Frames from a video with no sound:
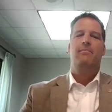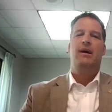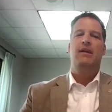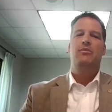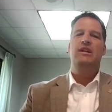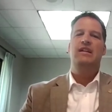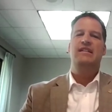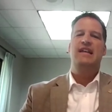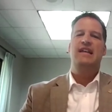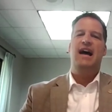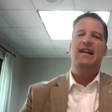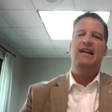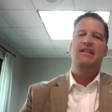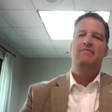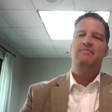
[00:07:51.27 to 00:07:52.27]
But we
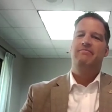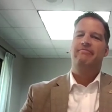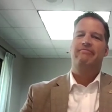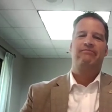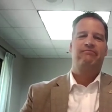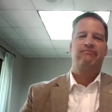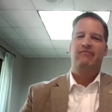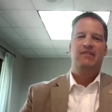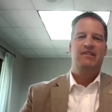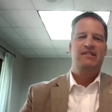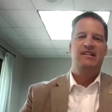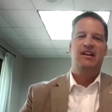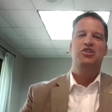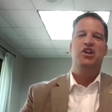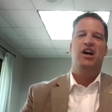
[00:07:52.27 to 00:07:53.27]
decided
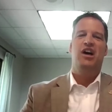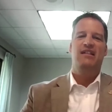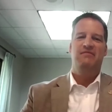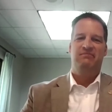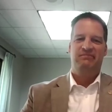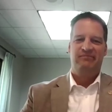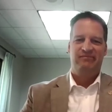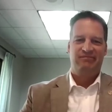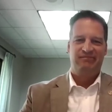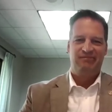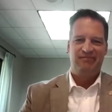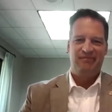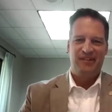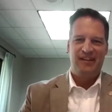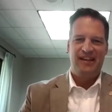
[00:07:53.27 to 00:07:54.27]
sunshine,
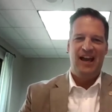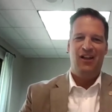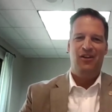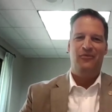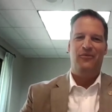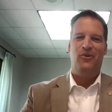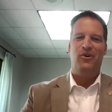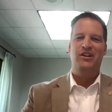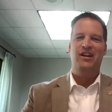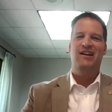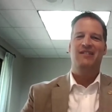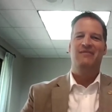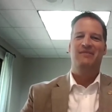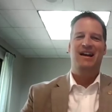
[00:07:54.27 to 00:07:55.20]
California,